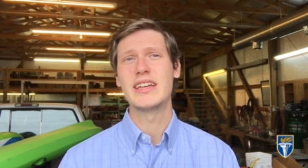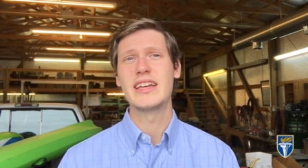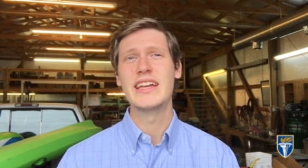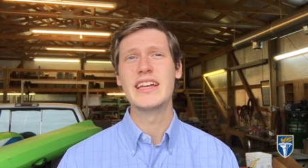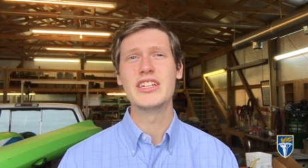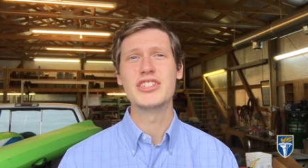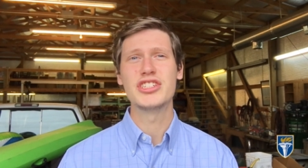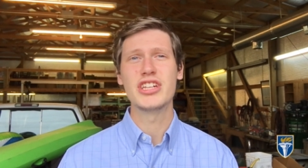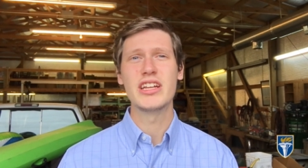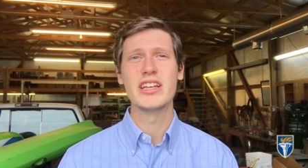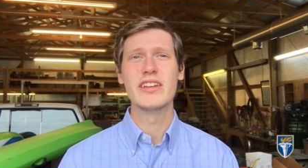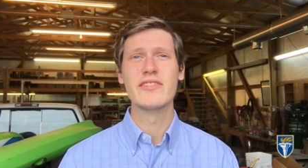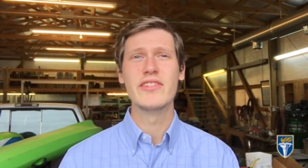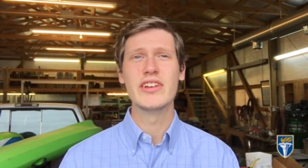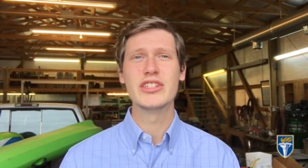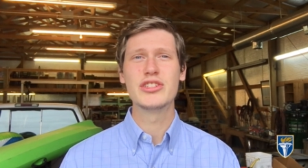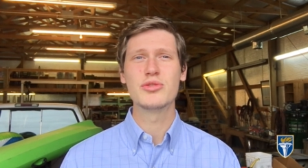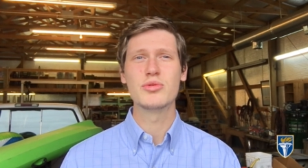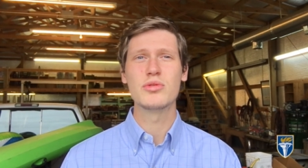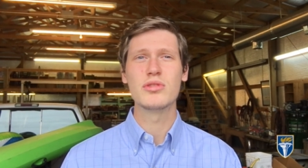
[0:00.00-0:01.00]
each
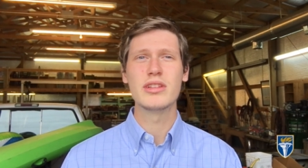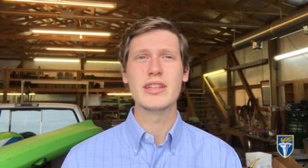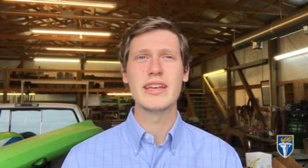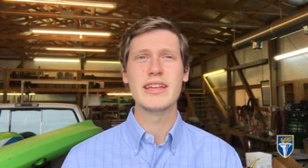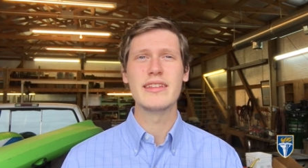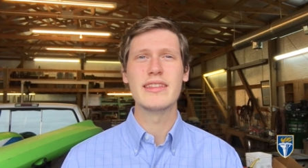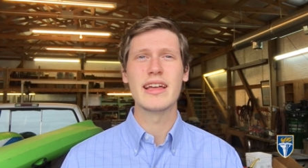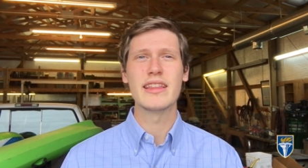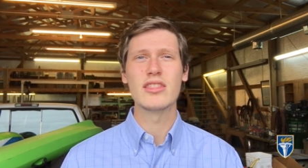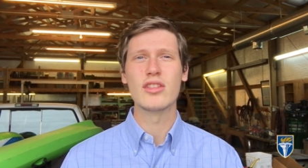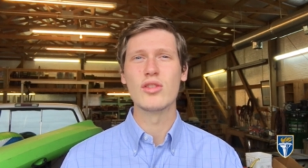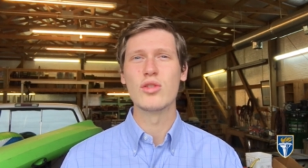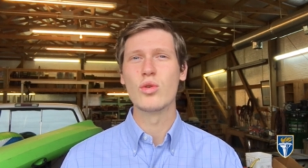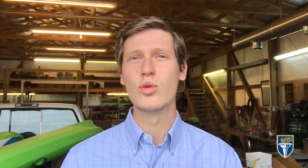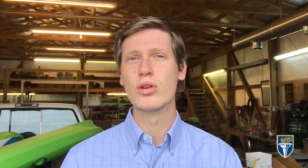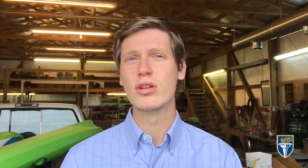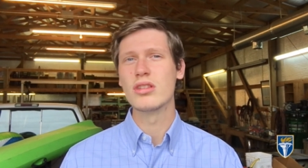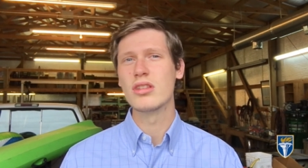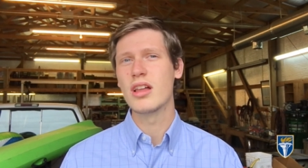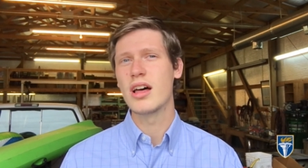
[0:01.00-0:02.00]
individually that the
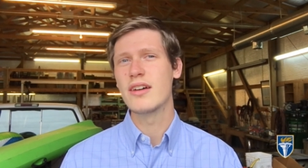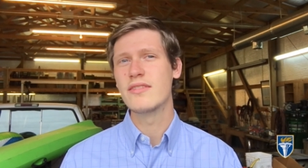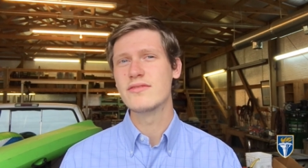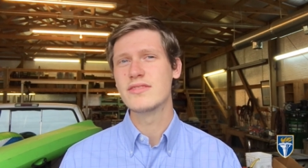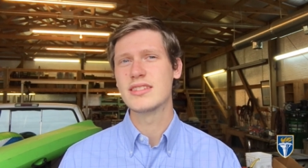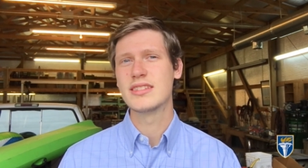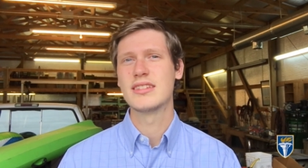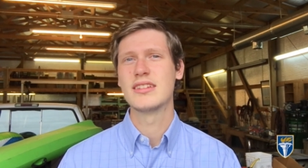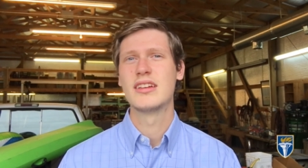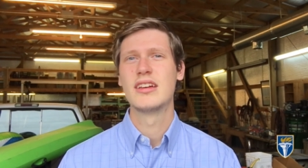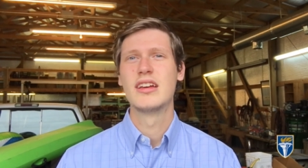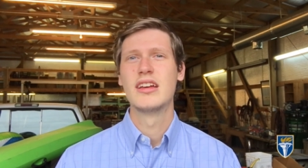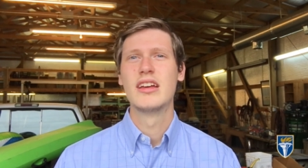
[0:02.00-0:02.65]
Lord loves.